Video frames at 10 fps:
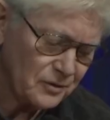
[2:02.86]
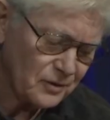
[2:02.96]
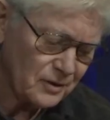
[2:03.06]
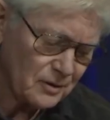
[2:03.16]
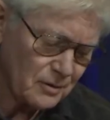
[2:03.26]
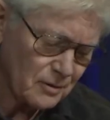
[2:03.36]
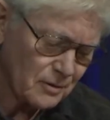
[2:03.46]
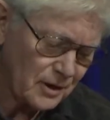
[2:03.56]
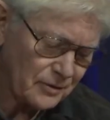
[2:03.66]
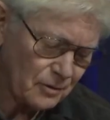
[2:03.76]
on
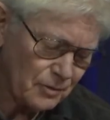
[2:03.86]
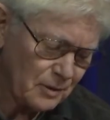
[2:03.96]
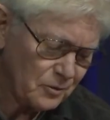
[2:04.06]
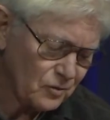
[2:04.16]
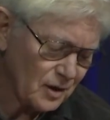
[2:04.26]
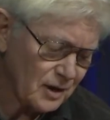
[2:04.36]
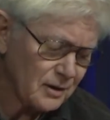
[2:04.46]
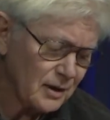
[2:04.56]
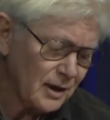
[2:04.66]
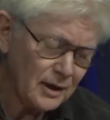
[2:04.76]
the website
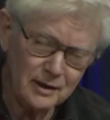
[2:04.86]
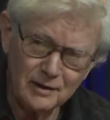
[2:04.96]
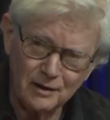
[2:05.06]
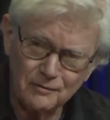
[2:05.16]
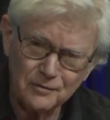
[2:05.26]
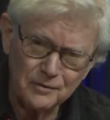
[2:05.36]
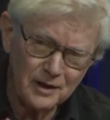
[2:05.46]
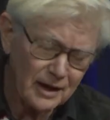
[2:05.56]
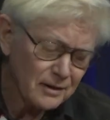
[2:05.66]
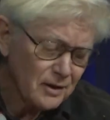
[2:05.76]
a handout for
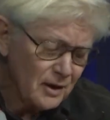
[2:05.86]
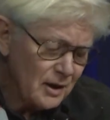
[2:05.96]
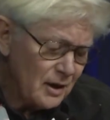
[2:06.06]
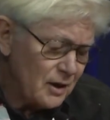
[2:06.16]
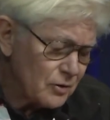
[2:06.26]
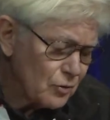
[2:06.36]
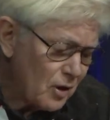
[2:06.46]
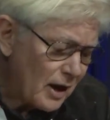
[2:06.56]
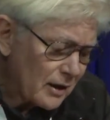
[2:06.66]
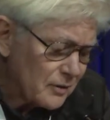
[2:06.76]
that
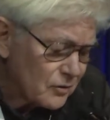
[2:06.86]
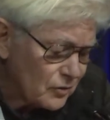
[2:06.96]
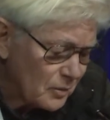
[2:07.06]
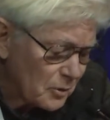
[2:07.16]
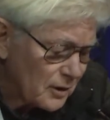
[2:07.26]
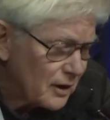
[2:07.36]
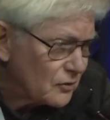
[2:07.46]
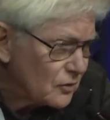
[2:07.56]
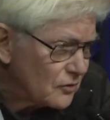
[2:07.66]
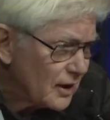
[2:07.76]
talk that
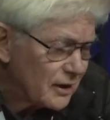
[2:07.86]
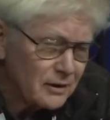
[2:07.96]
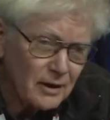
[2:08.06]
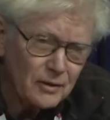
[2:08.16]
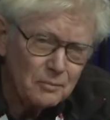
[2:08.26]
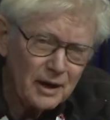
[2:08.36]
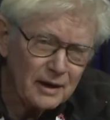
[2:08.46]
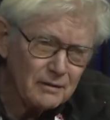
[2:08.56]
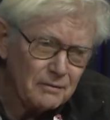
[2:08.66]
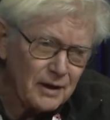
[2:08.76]
summarizes that, and on the
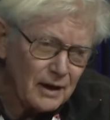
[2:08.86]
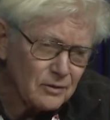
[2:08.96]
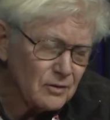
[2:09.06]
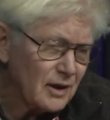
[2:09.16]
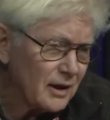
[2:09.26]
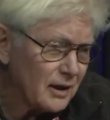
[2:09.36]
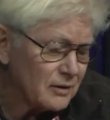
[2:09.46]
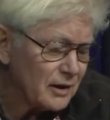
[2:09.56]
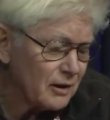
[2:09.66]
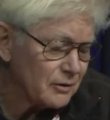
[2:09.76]
back of that
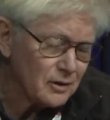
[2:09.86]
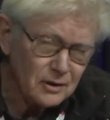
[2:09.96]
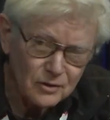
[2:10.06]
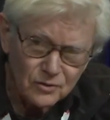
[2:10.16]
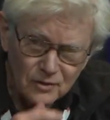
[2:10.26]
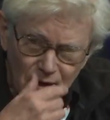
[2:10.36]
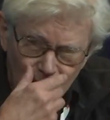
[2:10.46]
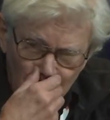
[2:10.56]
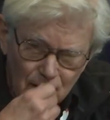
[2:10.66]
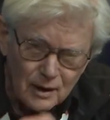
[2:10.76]
handout is
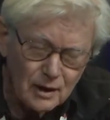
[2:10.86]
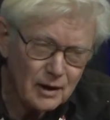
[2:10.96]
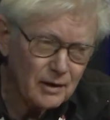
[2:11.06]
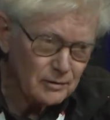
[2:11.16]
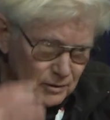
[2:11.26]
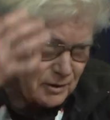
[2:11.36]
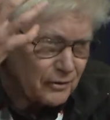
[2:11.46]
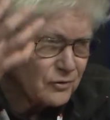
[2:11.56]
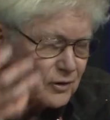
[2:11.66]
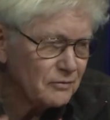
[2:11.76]

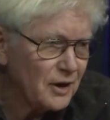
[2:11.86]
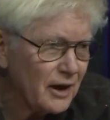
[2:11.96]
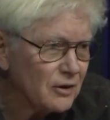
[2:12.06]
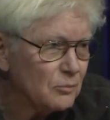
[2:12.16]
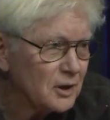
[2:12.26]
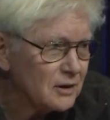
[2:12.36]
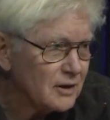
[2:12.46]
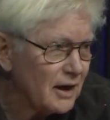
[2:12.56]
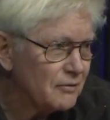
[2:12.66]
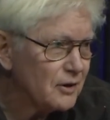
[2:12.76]
lists of documented
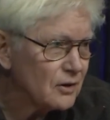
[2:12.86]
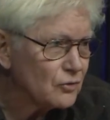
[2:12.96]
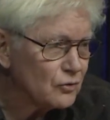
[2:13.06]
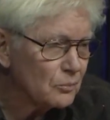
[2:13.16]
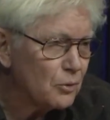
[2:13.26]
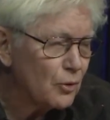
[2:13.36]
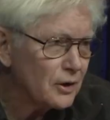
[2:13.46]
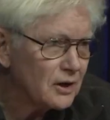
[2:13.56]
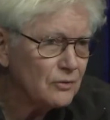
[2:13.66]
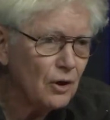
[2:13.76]
evidence
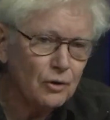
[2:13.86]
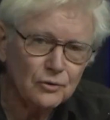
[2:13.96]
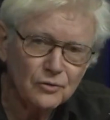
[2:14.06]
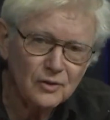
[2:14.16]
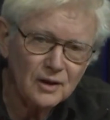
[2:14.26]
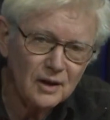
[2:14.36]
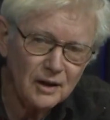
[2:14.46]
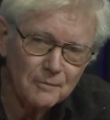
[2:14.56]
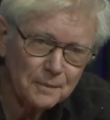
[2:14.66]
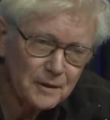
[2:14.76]
supporting those
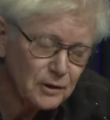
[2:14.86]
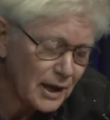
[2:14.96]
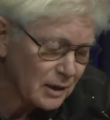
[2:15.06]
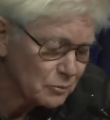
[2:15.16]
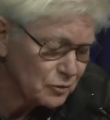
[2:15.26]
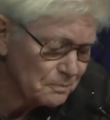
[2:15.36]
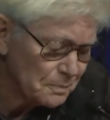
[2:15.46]
claims.